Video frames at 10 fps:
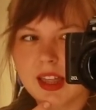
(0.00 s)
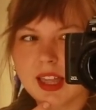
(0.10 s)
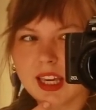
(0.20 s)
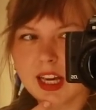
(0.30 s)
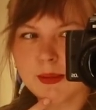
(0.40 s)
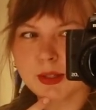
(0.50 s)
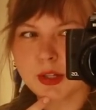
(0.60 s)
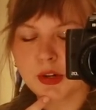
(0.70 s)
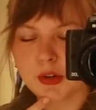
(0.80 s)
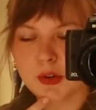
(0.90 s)
think it comes in
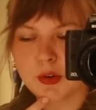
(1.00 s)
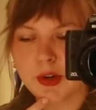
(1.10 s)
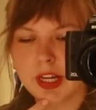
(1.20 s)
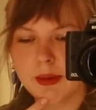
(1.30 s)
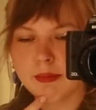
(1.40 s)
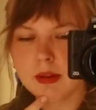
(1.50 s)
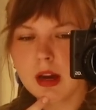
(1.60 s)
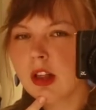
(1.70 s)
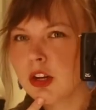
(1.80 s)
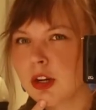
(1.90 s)
a cream
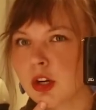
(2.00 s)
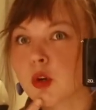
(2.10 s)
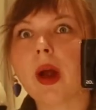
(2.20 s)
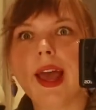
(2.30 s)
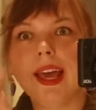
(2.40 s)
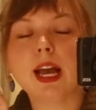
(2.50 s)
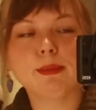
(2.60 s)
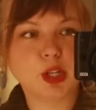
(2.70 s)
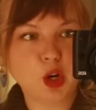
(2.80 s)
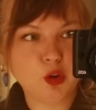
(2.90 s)
color gray. It
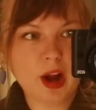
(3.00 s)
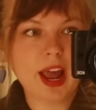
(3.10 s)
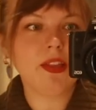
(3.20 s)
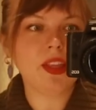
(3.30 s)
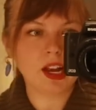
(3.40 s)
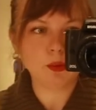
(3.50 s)
comes in gray. And